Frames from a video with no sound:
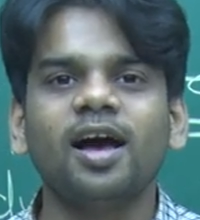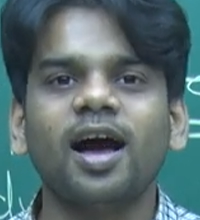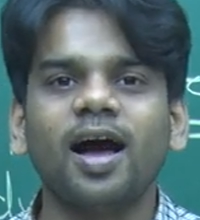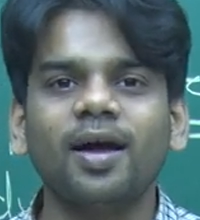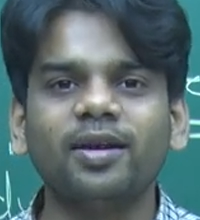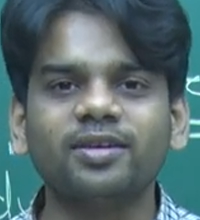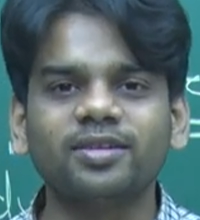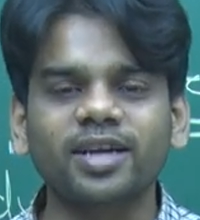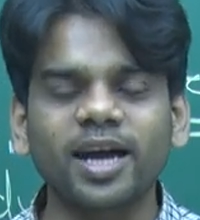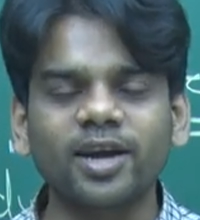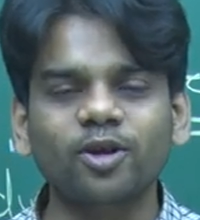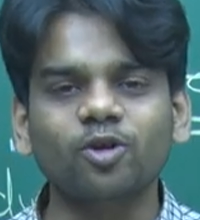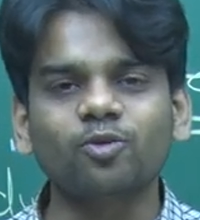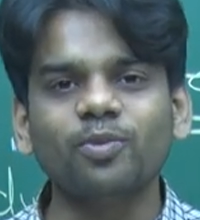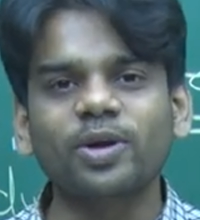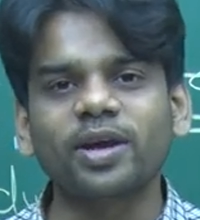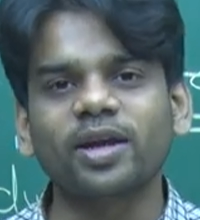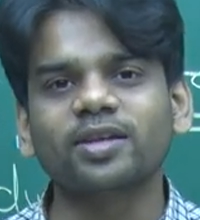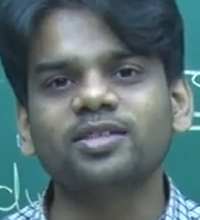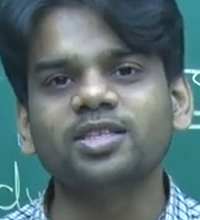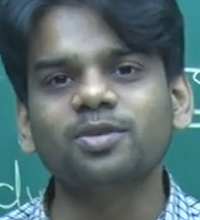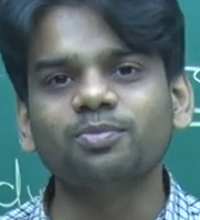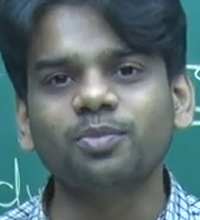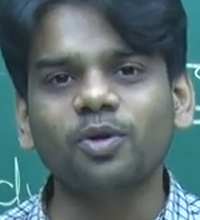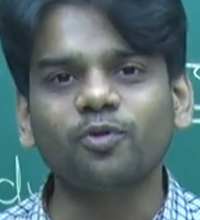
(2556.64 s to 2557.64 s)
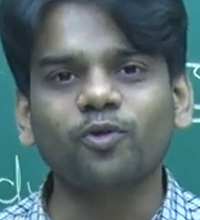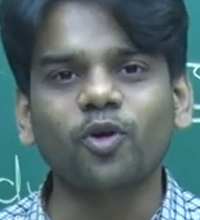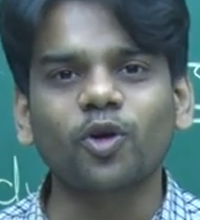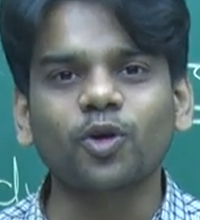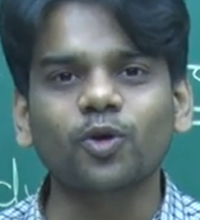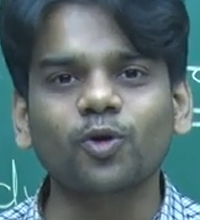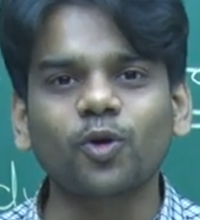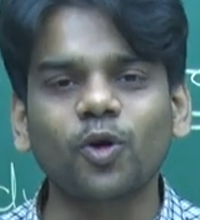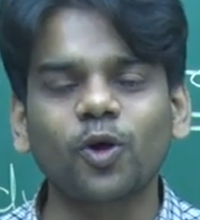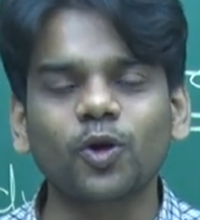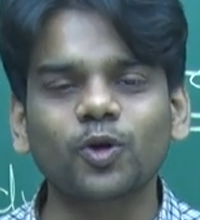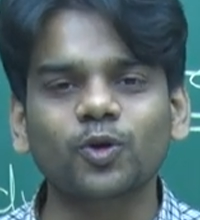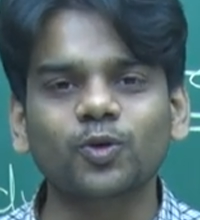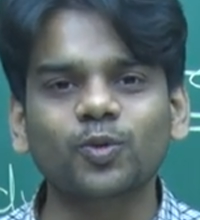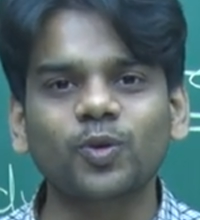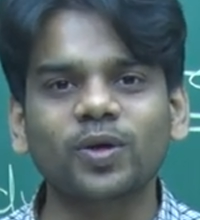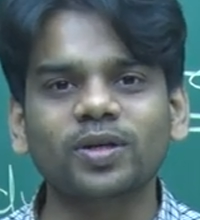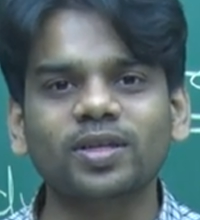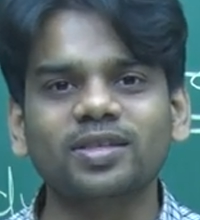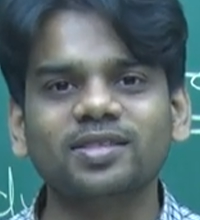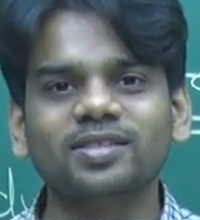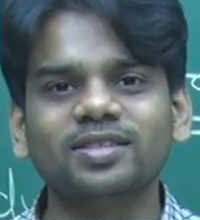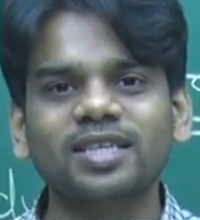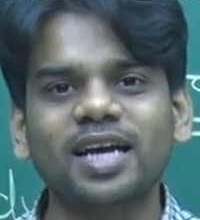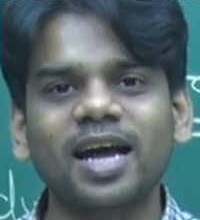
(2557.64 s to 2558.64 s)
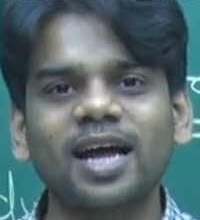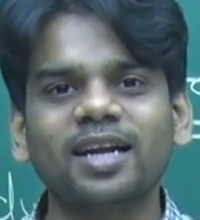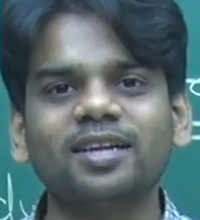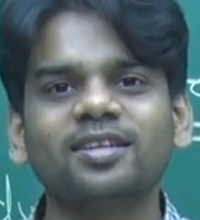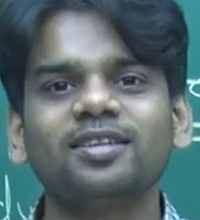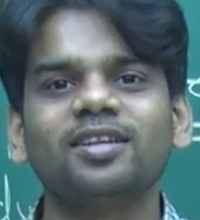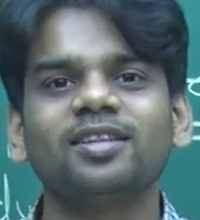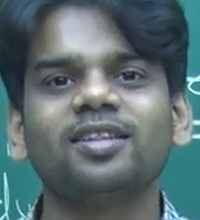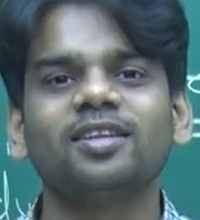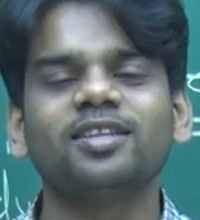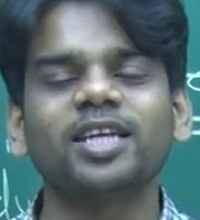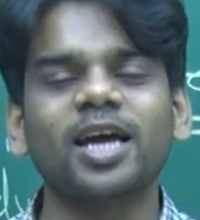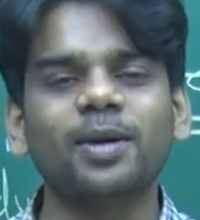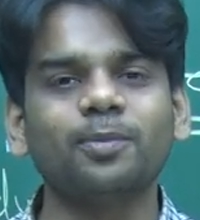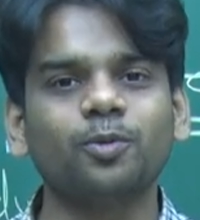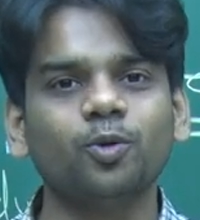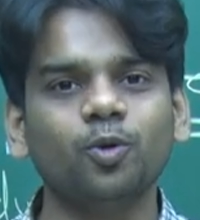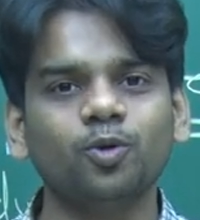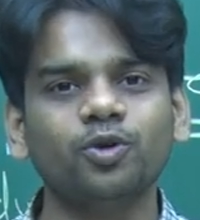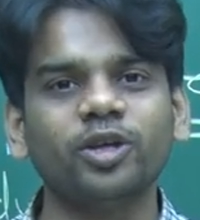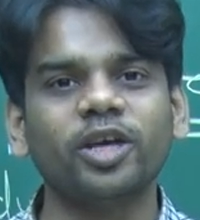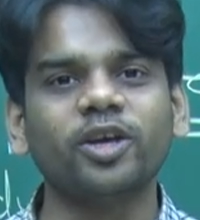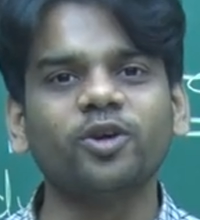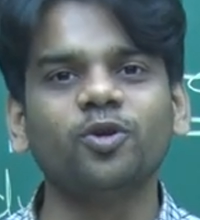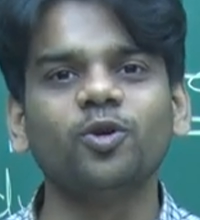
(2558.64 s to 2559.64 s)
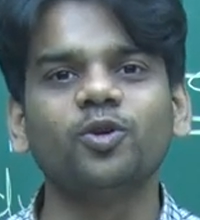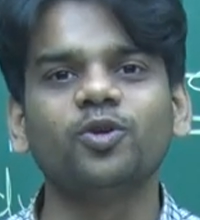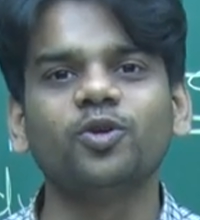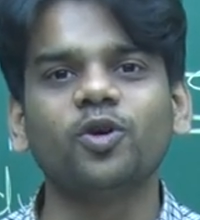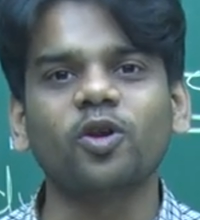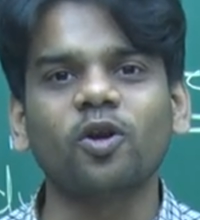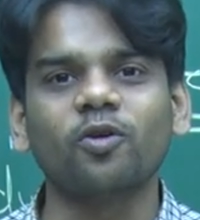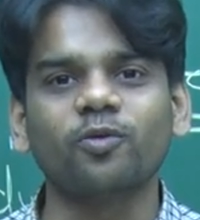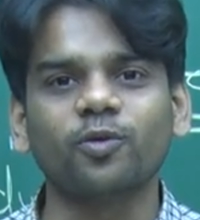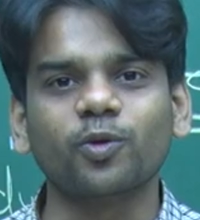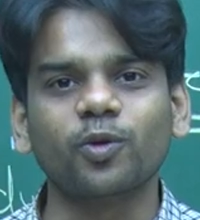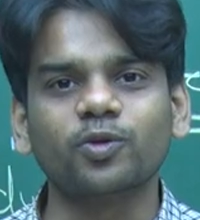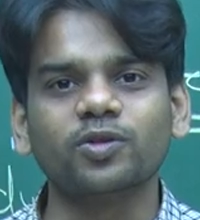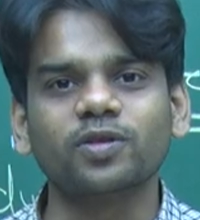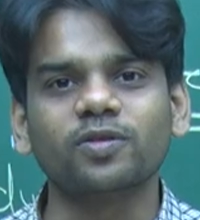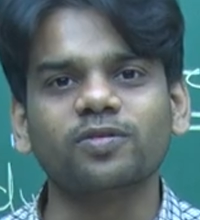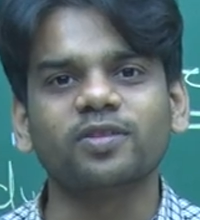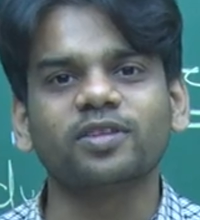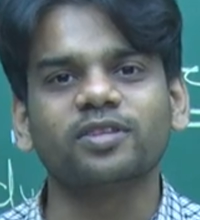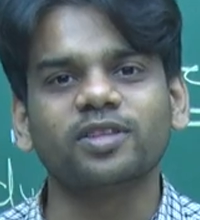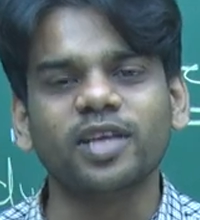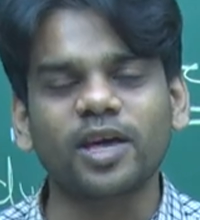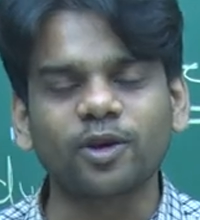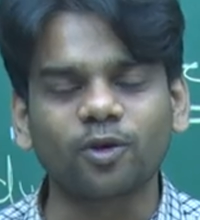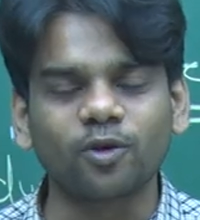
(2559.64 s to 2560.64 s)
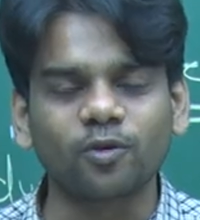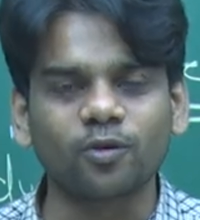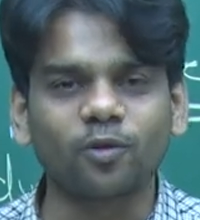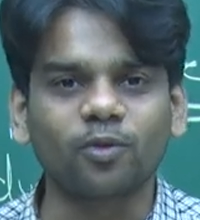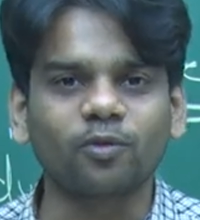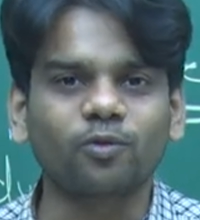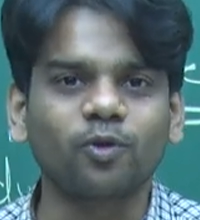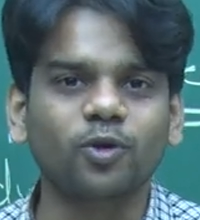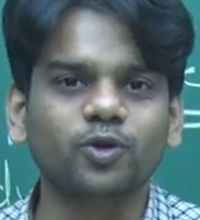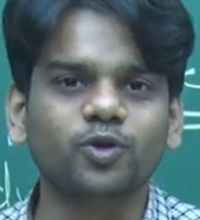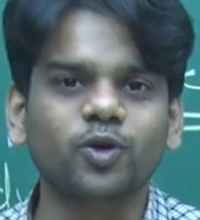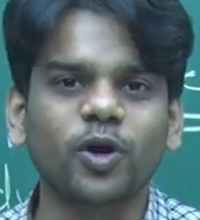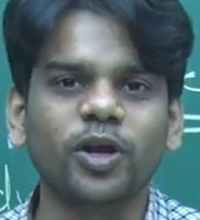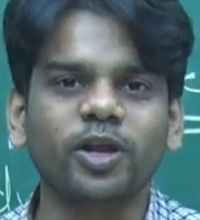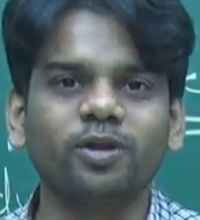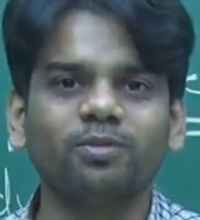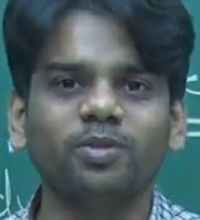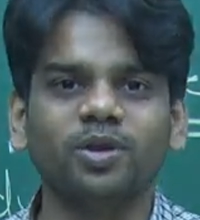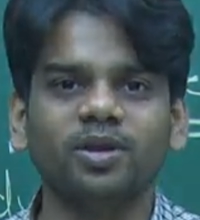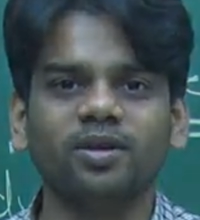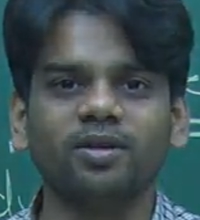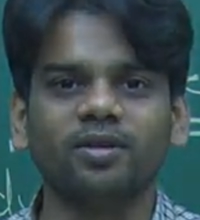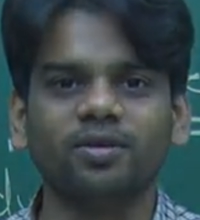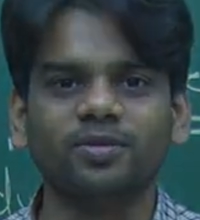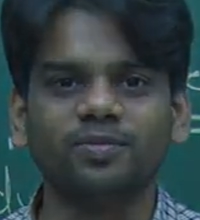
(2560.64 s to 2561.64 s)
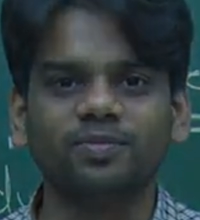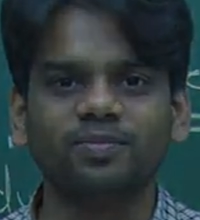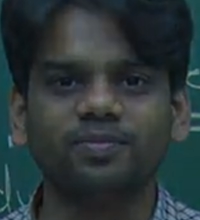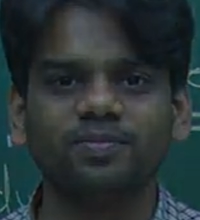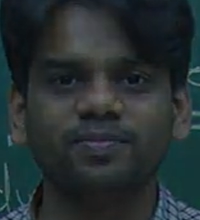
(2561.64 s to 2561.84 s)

I'll try to make it simple for you all to understand. Till the time, do take good care of yourself, and thank you everyone for joining me here.